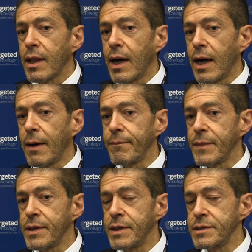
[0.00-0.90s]
Um,
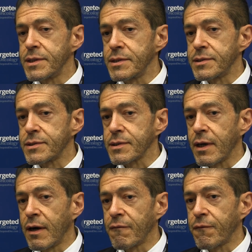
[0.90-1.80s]
this is
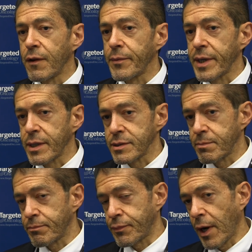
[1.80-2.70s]
uh, following a
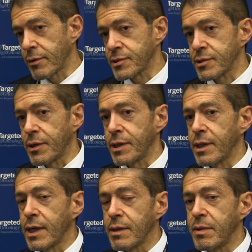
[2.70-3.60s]
prior study
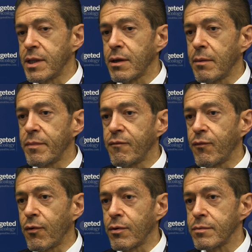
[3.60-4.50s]
that had been done
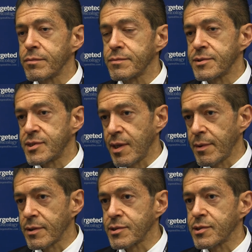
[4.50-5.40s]
before,
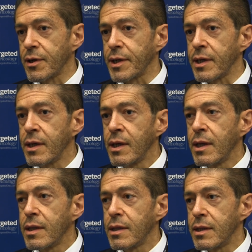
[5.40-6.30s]
similar study.
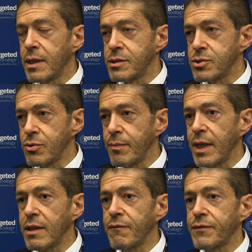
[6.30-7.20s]
The two
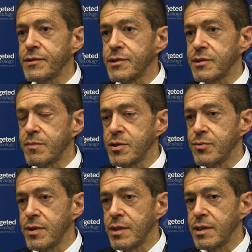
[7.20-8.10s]
main differences
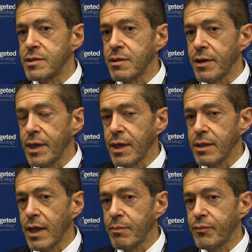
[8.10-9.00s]
between this study
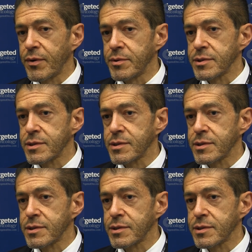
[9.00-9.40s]
and that previous